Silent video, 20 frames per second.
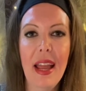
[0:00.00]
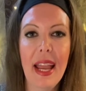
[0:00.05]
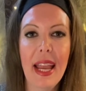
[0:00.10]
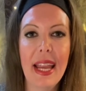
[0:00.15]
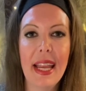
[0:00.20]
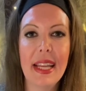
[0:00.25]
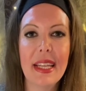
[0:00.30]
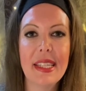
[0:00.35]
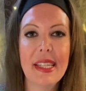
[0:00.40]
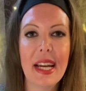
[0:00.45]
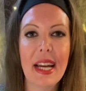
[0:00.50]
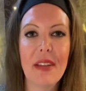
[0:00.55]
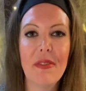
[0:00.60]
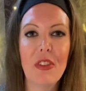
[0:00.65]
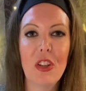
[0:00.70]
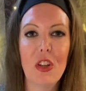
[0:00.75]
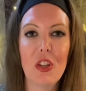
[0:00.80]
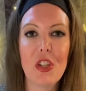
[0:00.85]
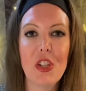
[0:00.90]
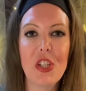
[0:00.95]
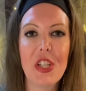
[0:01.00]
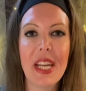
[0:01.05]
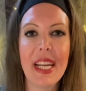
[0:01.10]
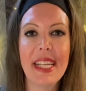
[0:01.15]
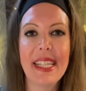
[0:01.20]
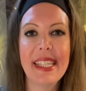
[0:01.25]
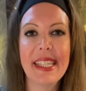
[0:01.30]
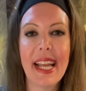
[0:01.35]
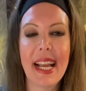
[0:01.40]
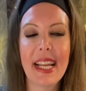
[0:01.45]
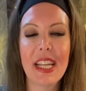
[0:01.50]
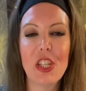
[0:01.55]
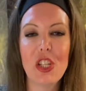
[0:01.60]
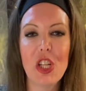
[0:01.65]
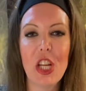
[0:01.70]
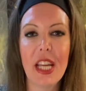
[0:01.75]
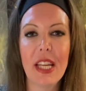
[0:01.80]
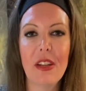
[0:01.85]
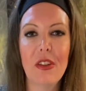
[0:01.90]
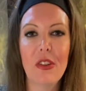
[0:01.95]
And I've launched a second
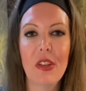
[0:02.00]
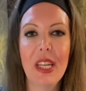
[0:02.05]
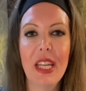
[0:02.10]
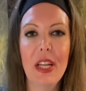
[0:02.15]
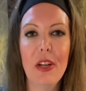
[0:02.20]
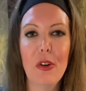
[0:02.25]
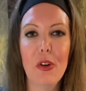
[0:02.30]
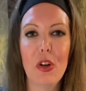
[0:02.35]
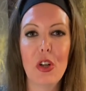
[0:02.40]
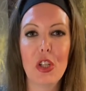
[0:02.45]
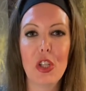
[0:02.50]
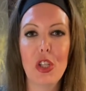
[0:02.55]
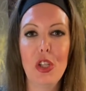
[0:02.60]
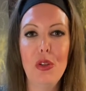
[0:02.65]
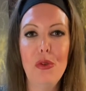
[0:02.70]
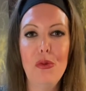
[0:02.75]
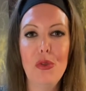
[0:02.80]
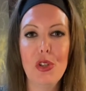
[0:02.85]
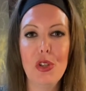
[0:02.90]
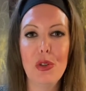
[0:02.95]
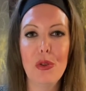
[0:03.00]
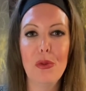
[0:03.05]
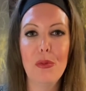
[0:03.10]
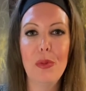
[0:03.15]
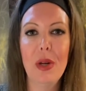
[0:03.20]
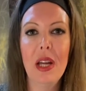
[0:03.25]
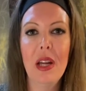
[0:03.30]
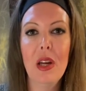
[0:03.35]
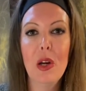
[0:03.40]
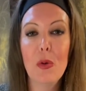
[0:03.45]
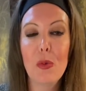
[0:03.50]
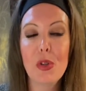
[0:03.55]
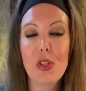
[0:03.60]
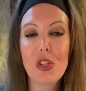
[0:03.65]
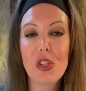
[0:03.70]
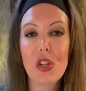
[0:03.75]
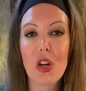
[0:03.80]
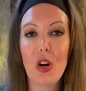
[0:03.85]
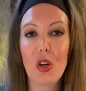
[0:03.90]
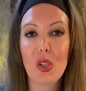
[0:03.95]
channel here on YouTube, which
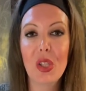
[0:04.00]
is called